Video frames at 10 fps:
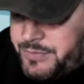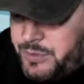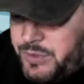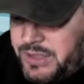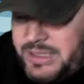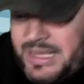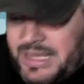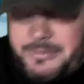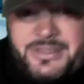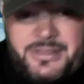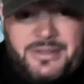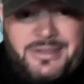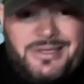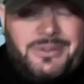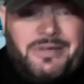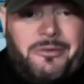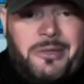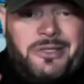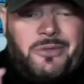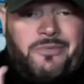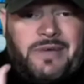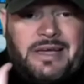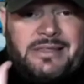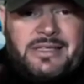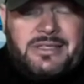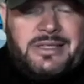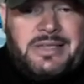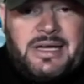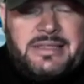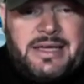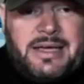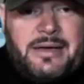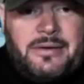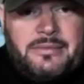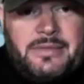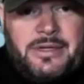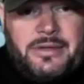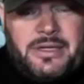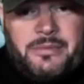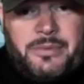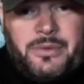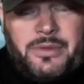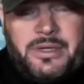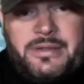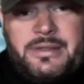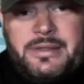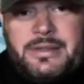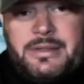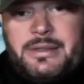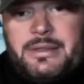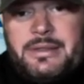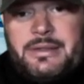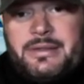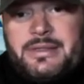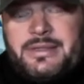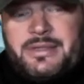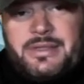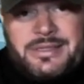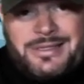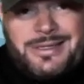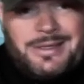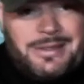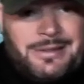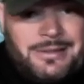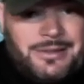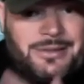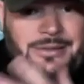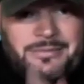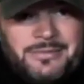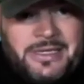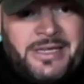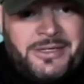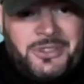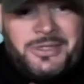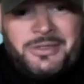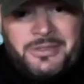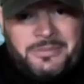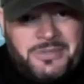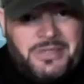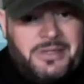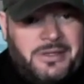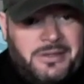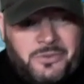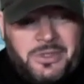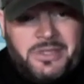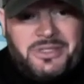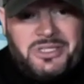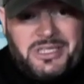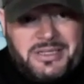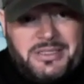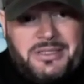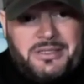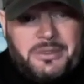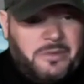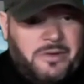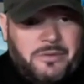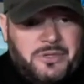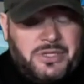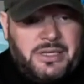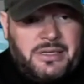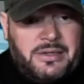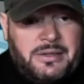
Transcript: Well, what happens is it kills everybody so fast it actually dies out. Like Ebola. This thing is managing to be one of the slickest that we've ever seen.